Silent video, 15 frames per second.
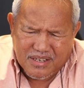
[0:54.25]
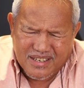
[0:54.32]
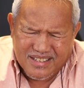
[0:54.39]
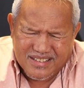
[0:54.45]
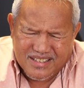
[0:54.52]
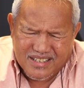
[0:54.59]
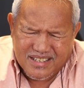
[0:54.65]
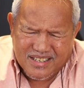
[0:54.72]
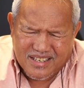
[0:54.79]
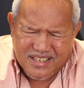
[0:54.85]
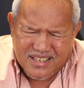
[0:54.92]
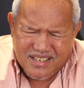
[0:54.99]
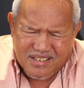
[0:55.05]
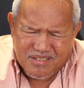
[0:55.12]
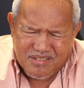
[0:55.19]
it
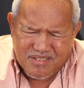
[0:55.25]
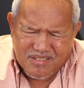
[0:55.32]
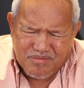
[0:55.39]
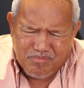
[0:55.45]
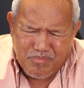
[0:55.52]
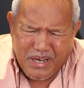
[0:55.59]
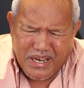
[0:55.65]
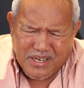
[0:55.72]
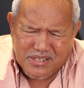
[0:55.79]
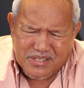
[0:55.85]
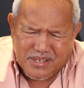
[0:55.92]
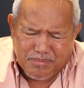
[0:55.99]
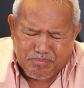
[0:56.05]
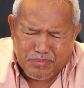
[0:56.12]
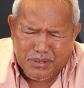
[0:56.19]
makes
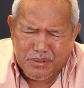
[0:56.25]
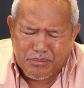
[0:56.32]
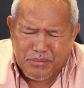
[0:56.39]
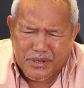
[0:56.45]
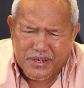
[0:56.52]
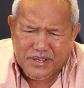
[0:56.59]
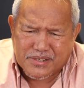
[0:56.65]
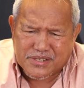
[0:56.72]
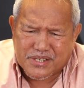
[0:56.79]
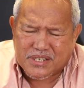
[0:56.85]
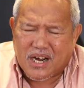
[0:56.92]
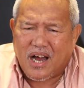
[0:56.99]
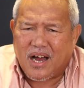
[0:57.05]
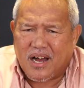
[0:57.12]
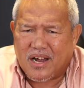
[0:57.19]
a permanent
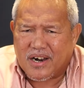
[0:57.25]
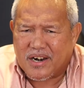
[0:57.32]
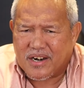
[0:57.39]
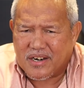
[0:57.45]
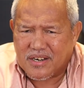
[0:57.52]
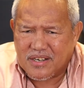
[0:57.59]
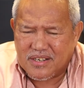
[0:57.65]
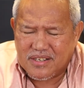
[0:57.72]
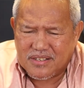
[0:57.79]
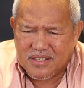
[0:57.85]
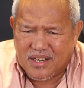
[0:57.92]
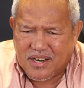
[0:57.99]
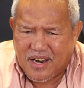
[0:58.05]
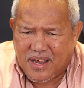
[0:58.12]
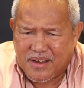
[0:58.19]
scar in
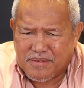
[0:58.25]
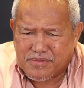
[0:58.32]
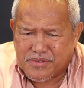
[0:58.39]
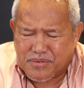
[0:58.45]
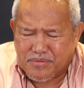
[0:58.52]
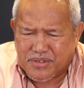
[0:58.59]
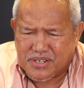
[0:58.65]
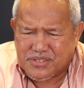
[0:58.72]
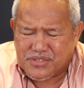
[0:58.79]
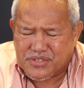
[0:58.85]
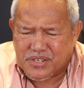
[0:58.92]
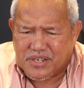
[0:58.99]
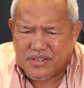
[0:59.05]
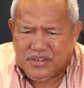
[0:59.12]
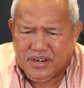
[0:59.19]
the lives of these
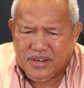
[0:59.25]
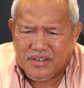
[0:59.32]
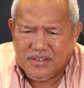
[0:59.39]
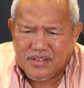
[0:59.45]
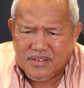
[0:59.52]
children